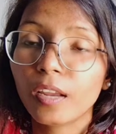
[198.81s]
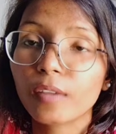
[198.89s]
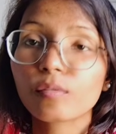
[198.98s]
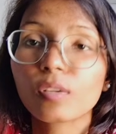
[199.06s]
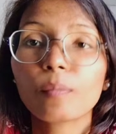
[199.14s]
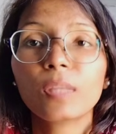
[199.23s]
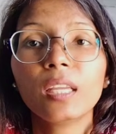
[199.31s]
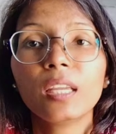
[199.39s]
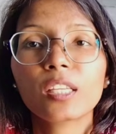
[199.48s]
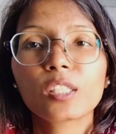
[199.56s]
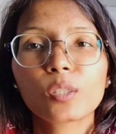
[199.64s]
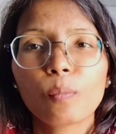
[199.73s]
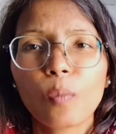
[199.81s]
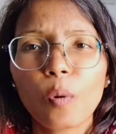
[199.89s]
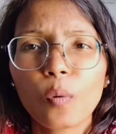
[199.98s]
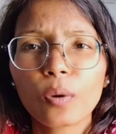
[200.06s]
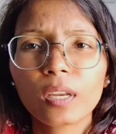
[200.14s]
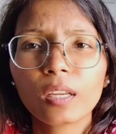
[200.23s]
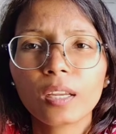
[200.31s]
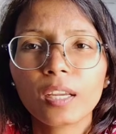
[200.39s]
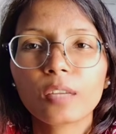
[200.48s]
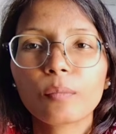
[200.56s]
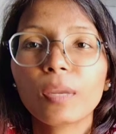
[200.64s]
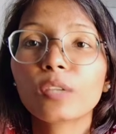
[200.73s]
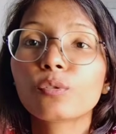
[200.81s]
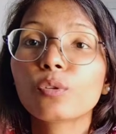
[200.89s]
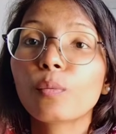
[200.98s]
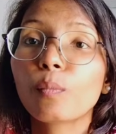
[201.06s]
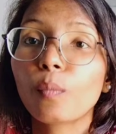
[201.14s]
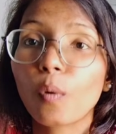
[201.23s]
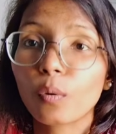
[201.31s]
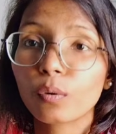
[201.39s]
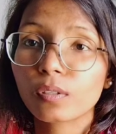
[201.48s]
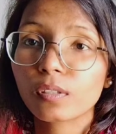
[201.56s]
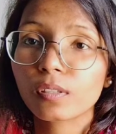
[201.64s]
If something is boring, it makes you bored.